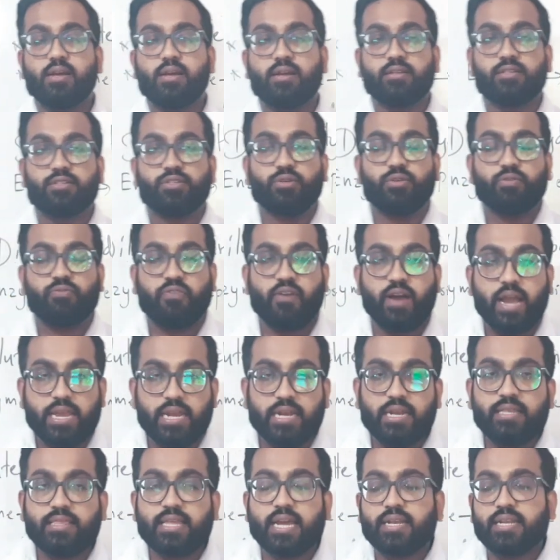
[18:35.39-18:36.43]
So
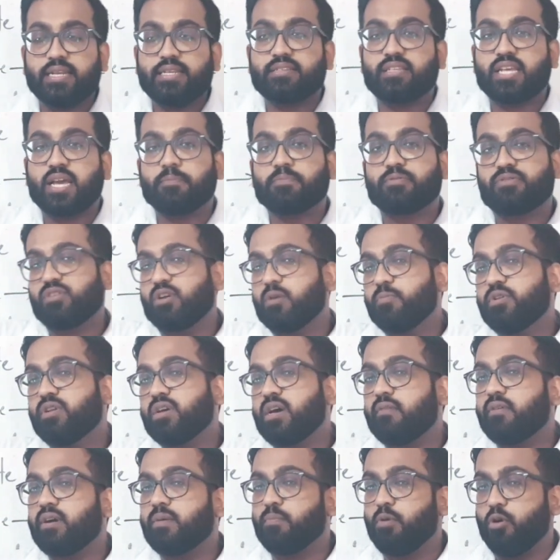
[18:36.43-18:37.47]
finally that is absorbed to
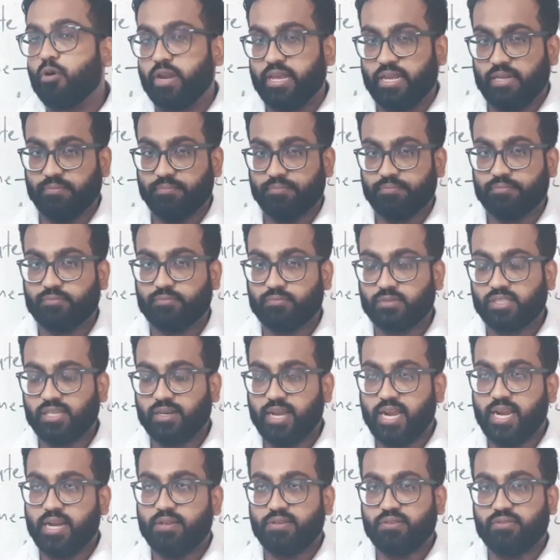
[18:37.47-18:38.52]
our body,
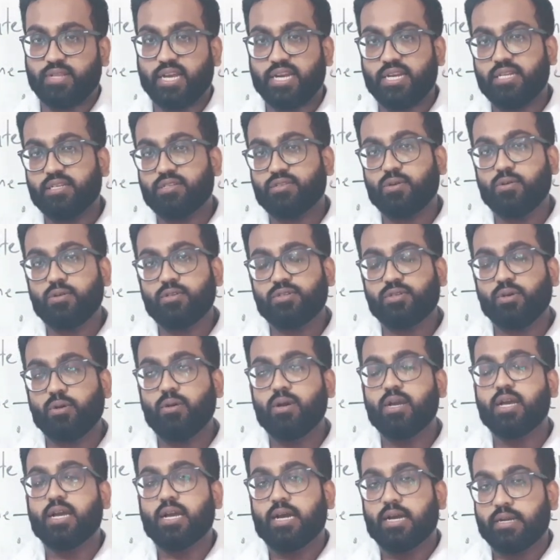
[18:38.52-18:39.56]
right? So that is also
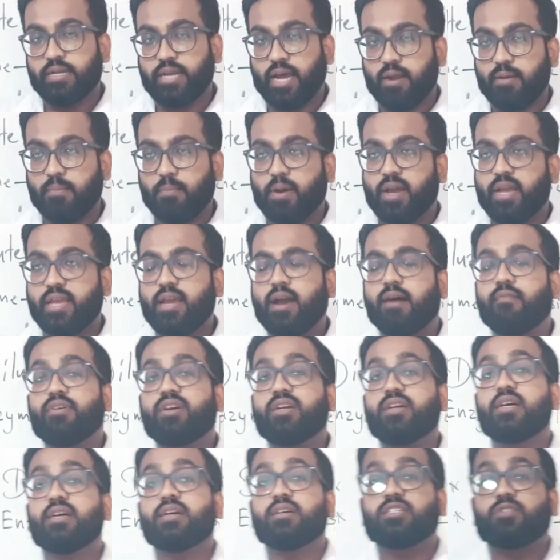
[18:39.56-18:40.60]
done by
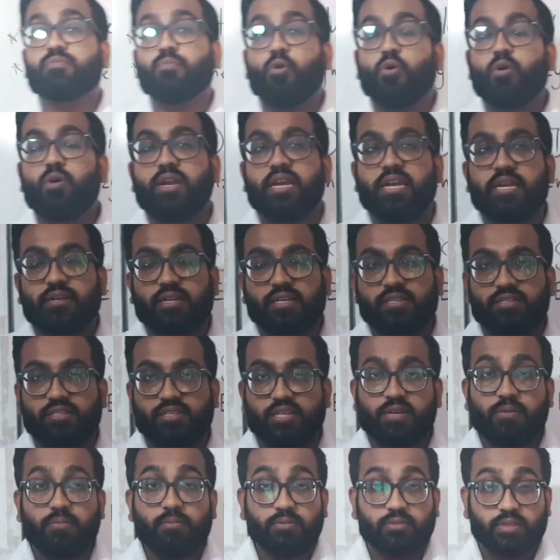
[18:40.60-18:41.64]
our small
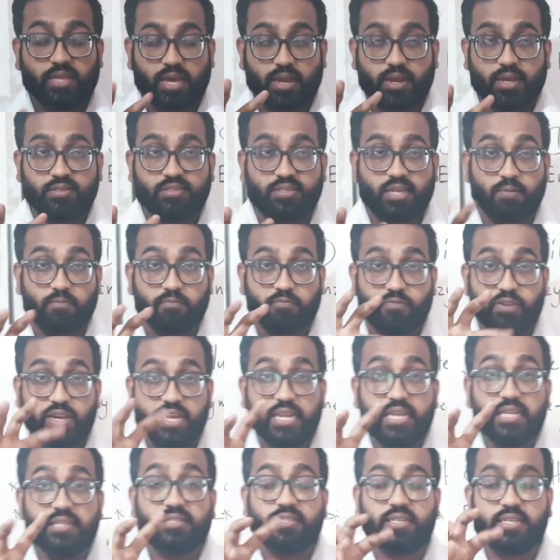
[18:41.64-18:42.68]
intestine. There are some
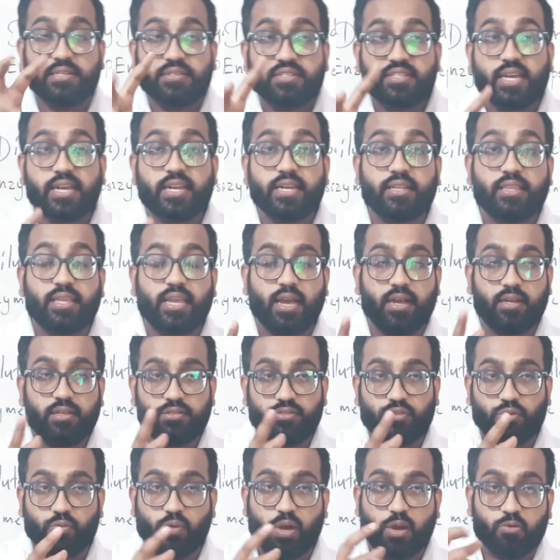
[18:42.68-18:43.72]
villi inside there
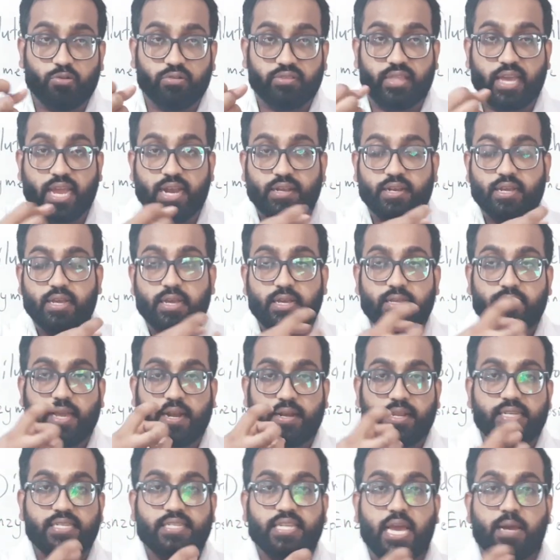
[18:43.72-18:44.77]
throughout that
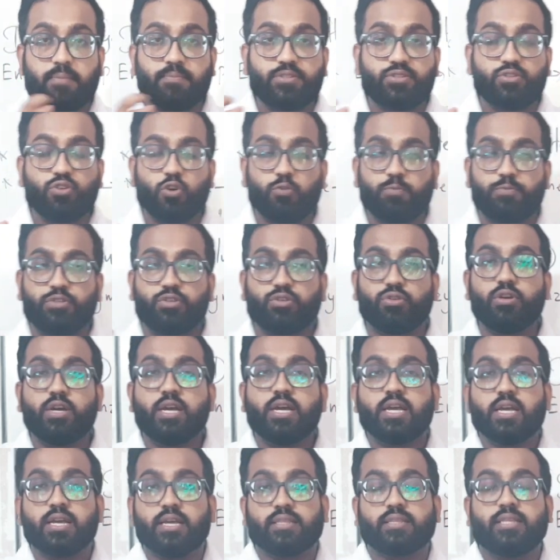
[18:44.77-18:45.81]
is absorbed to
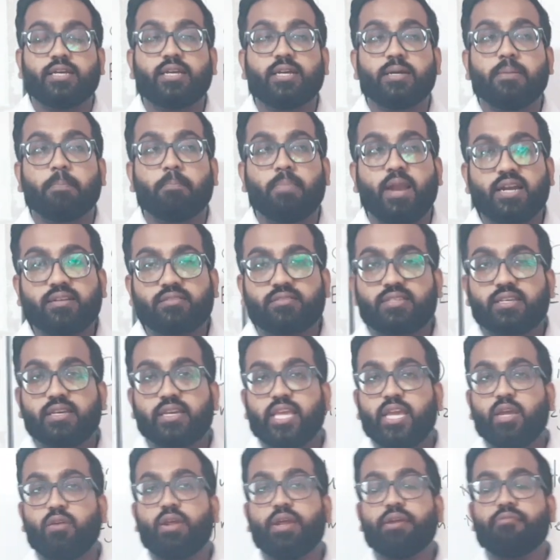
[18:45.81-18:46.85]
the blood
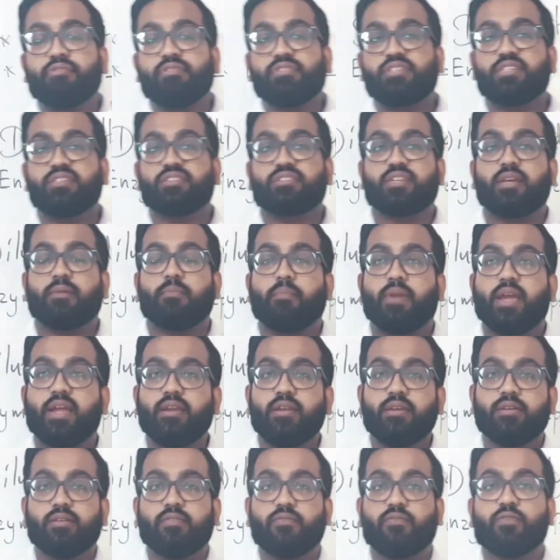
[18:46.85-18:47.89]
circulatory system and
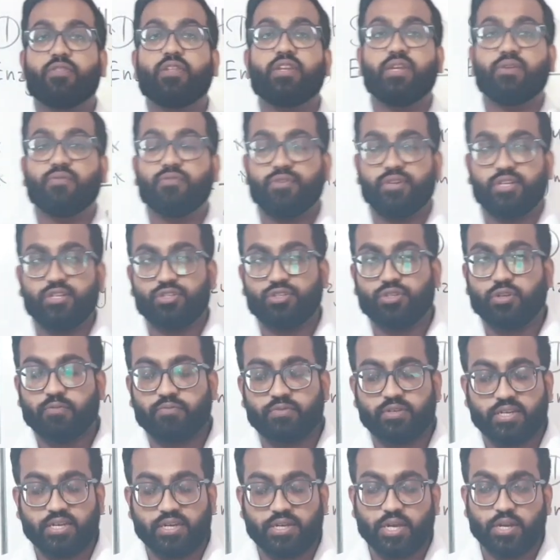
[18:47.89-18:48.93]
for the nutrients of
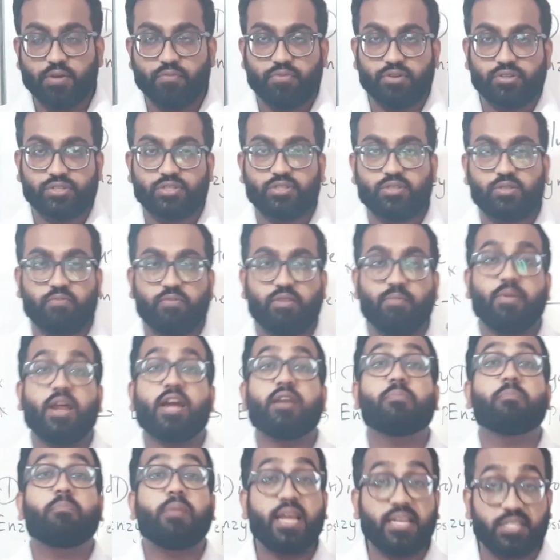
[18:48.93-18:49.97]
the
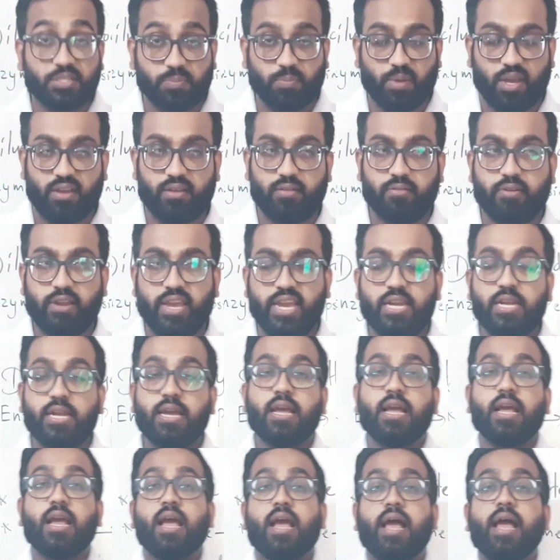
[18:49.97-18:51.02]
blood plasma, right?
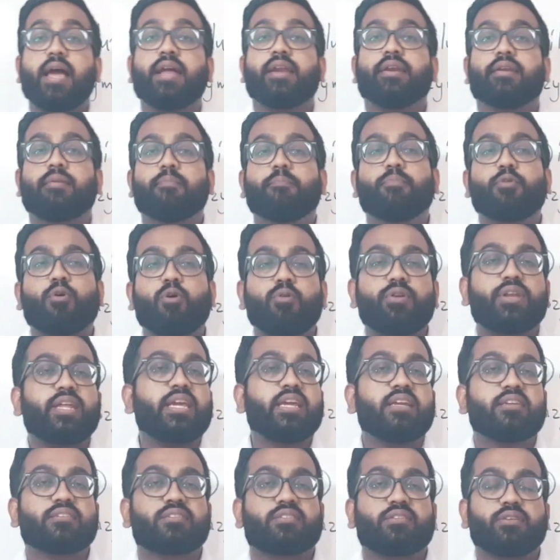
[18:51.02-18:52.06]
And
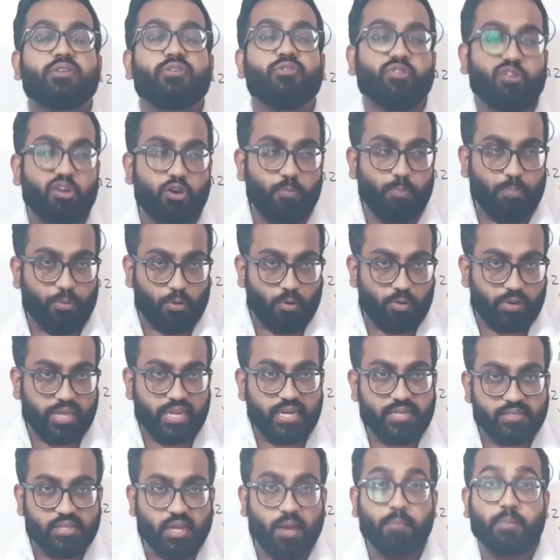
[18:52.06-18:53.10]
proteins,
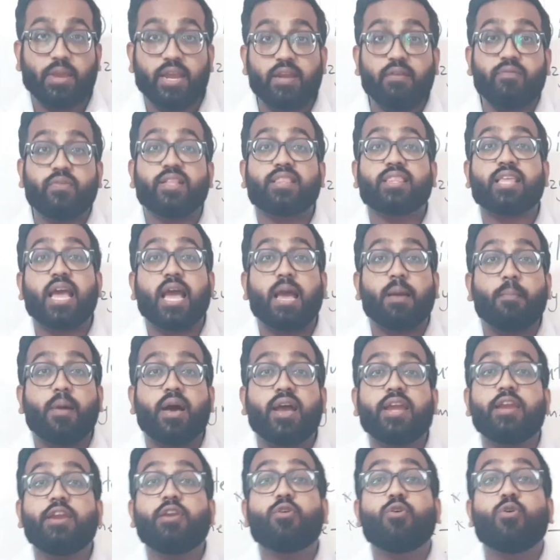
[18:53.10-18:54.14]
proteins are made with
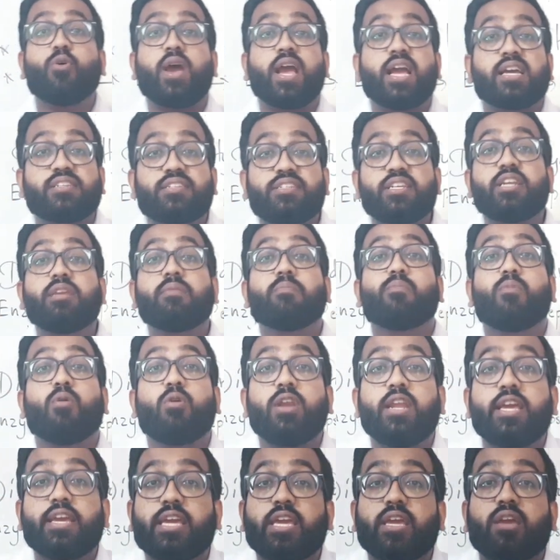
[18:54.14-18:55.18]
amino acid
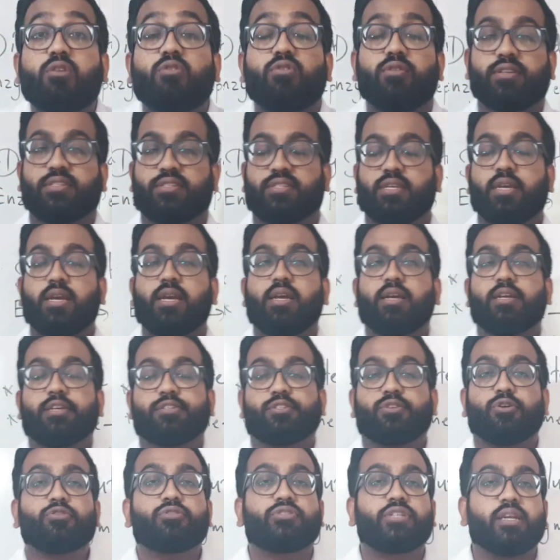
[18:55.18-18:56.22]
molecules.
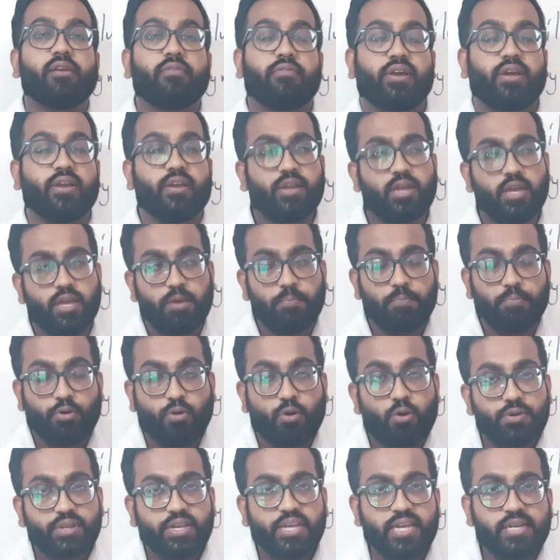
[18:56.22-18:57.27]
So children,
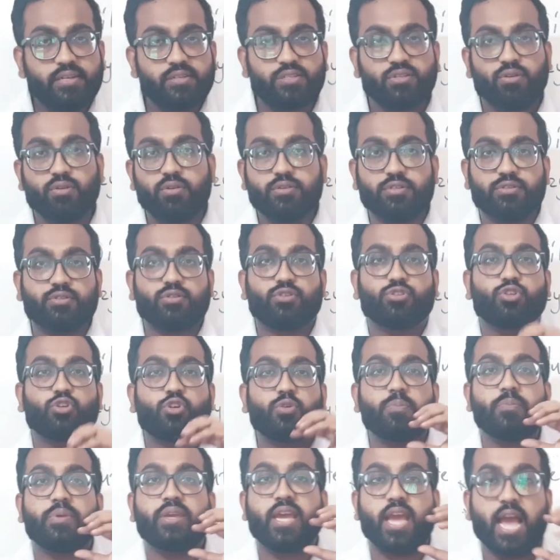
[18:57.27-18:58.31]
proteins also
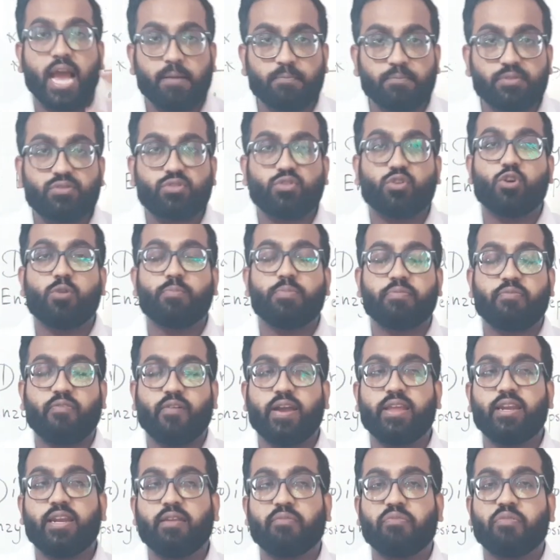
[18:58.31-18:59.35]
should be absorbed
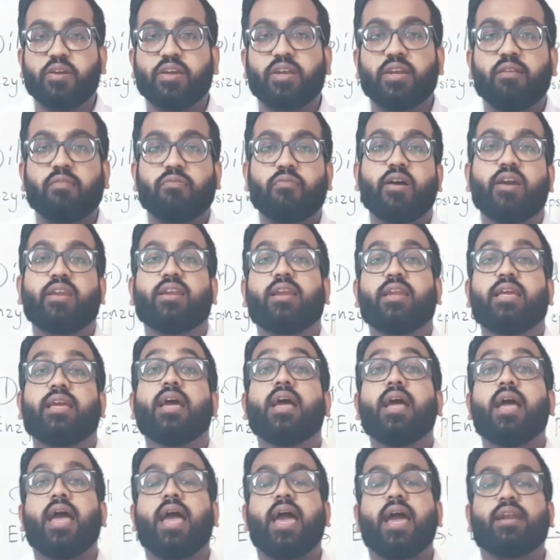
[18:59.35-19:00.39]
finally,
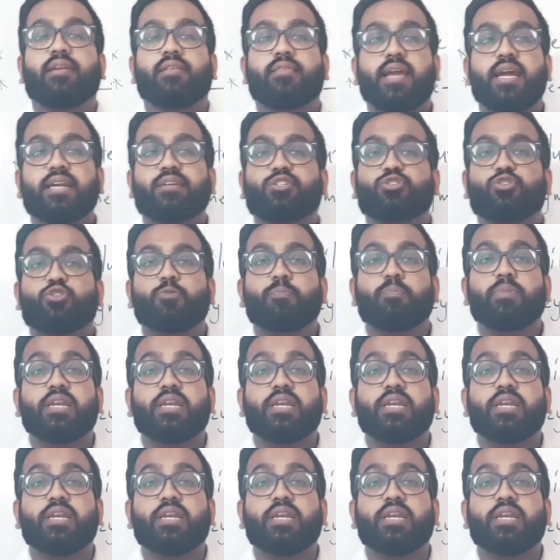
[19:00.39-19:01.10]
and that should be